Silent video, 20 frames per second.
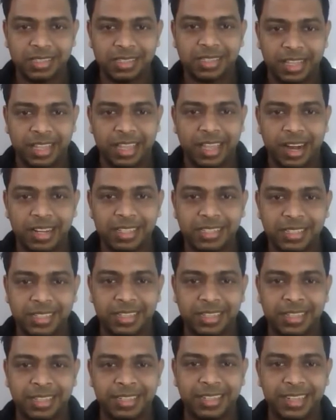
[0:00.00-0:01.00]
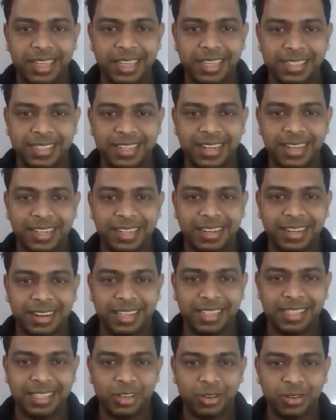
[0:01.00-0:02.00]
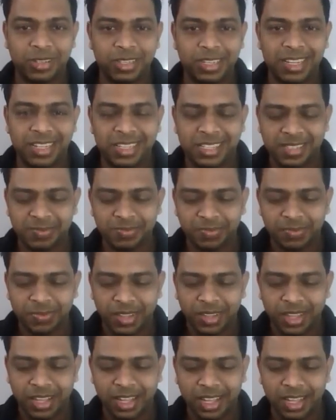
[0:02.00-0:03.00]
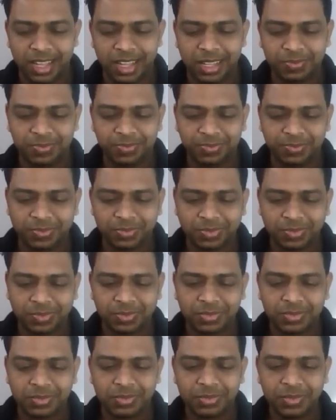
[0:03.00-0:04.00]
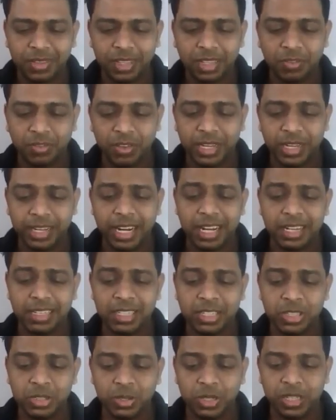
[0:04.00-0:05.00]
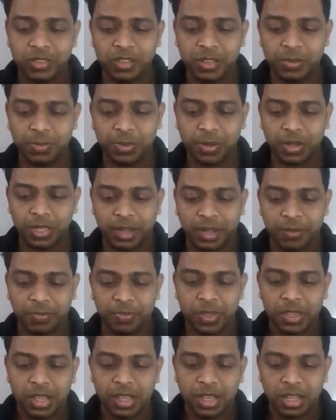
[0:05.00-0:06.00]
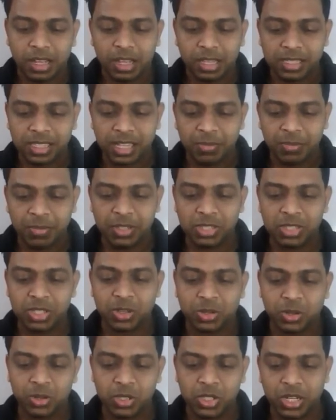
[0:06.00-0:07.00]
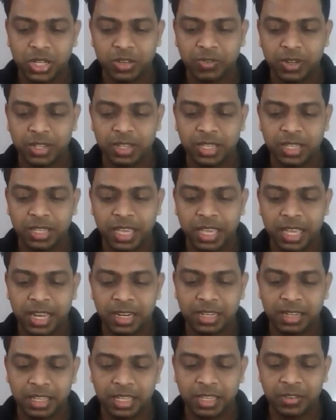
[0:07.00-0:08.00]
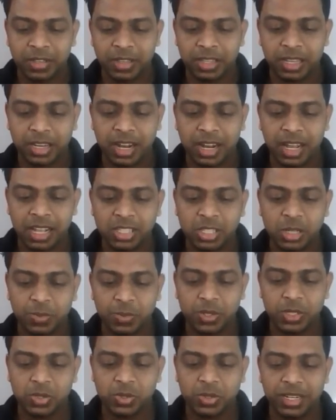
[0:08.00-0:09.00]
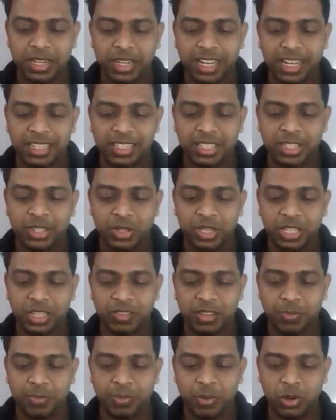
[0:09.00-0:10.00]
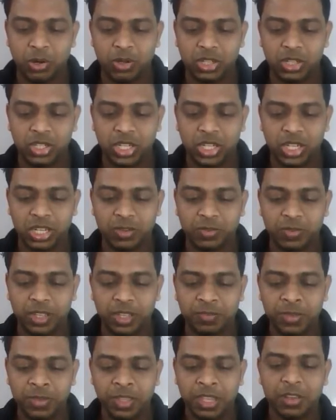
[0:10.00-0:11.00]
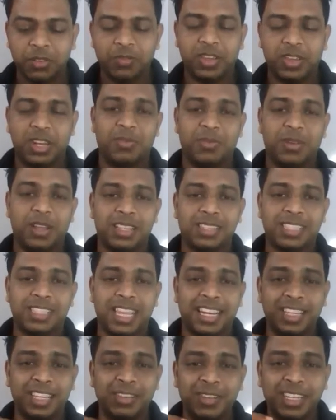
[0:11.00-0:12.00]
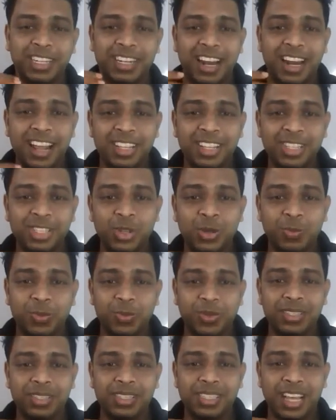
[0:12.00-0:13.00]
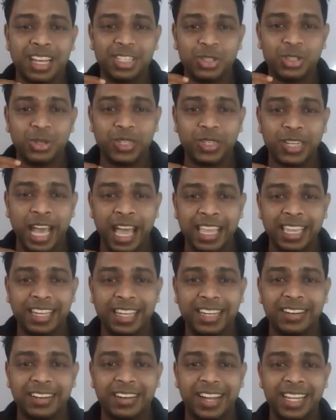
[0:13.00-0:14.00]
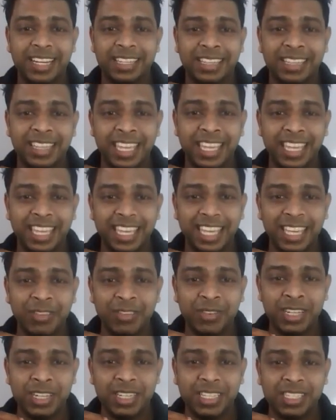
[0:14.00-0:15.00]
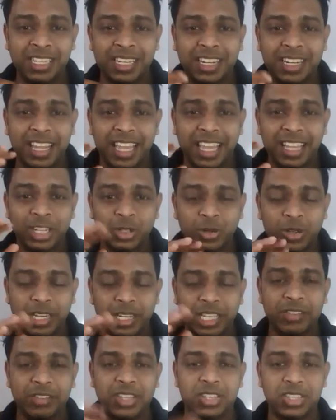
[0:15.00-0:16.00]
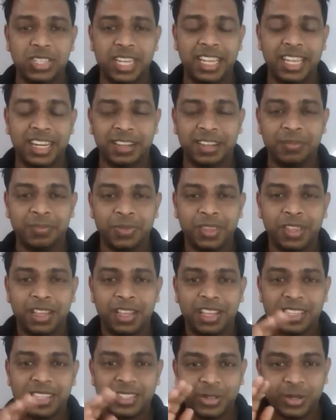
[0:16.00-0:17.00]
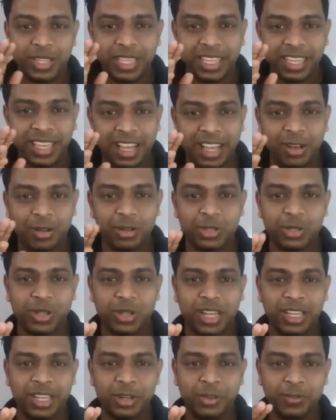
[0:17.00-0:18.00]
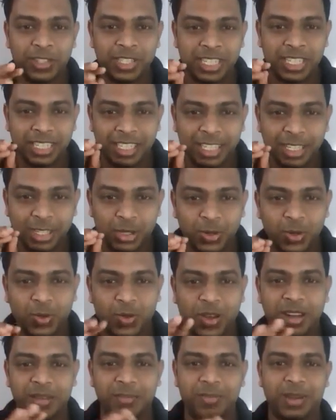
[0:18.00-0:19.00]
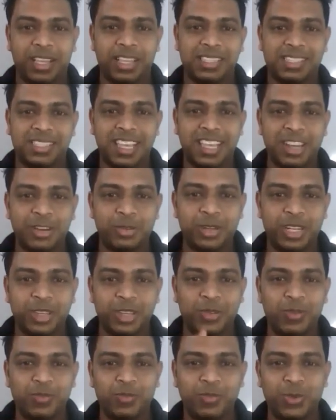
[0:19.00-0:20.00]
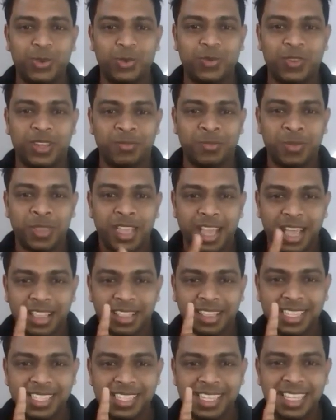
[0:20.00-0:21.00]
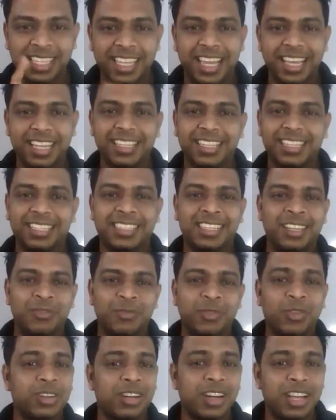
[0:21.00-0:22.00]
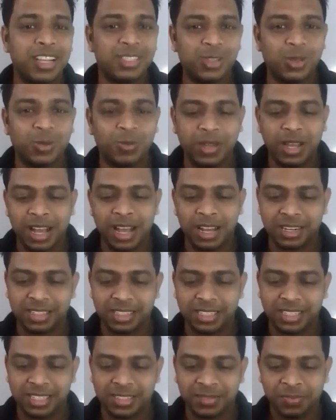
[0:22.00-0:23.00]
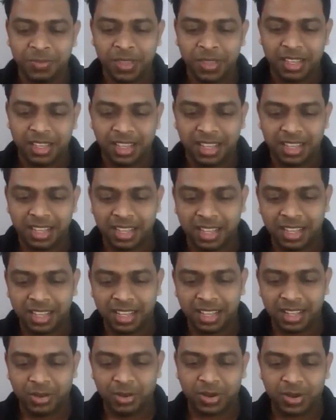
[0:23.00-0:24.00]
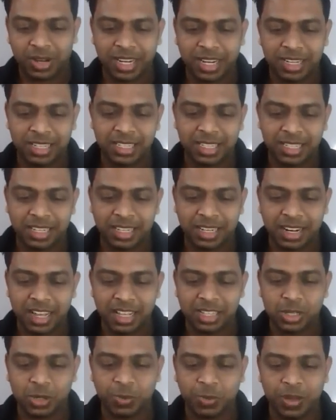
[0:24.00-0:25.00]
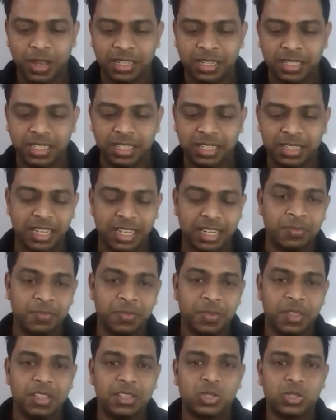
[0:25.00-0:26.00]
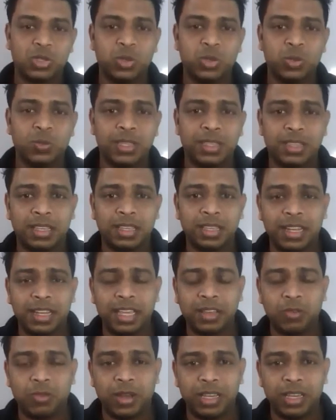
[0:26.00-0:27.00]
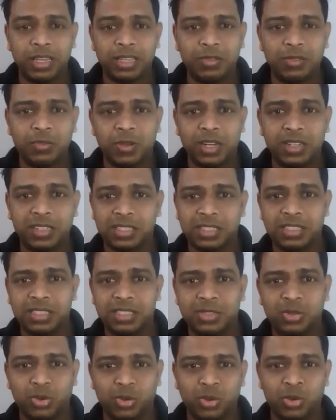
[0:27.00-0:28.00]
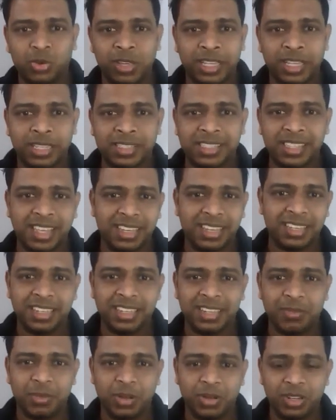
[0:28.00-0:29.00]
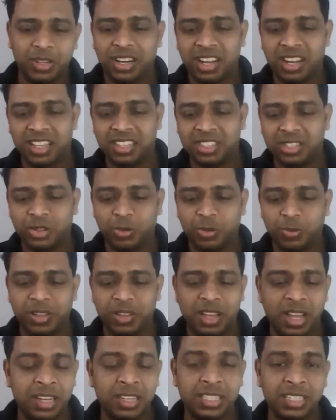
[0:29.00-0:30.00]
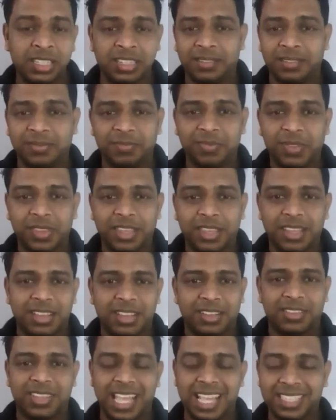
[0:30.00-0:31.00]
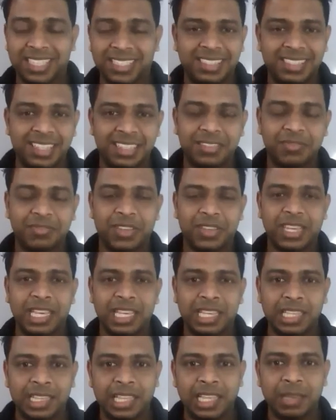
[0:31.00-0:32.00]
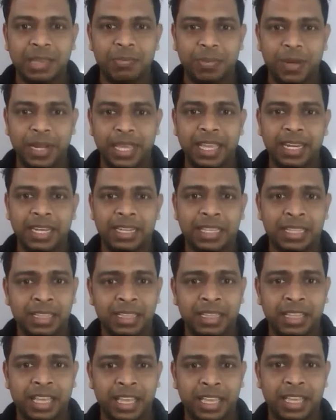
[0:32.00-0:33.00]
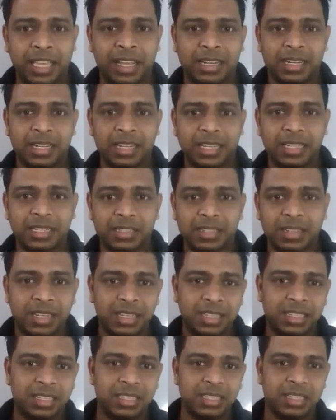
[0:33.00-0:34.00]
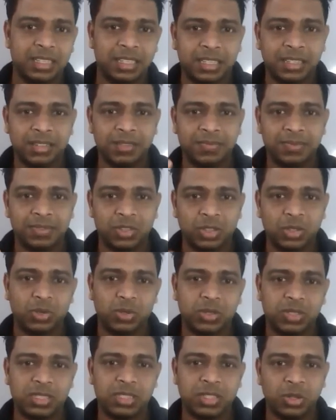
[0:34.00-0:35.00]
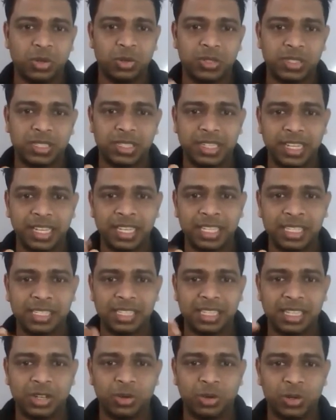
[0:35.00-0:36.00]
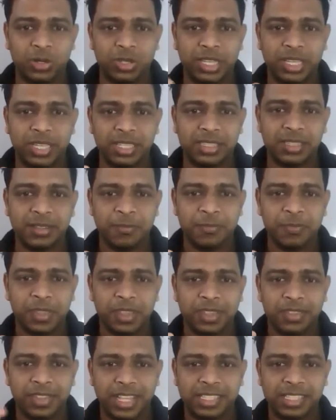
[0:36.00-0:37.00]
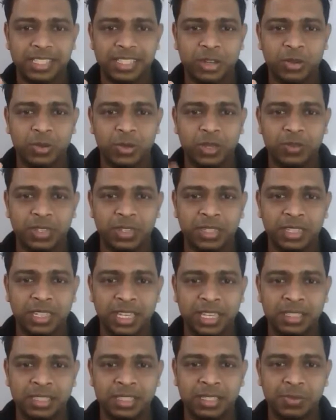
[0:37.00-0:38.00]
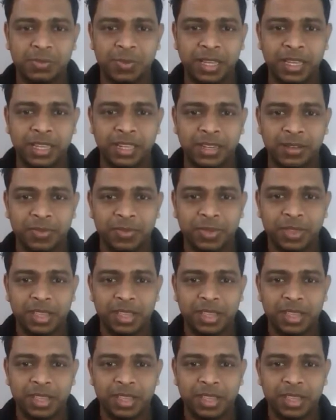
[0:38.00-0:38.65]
There are certain days, right? Crazy hot days. Uh, were reluctant to leave the summer scorched everything, and even the grasshoppers were reluctant to leave the poultry shade of the wheat plants. And even grasshoppers are so tired, right? They even doesn't like to leave the shade, so they are also kind of sticking to one place. They are not even moving. And these are the ideal time for grasshopper hunt. Grasshopper hunting, right? So you may think like, what's so exciting about grasshopper hunting? That's the way they played in their young days, right? Those days, in old days, that's how even kids played.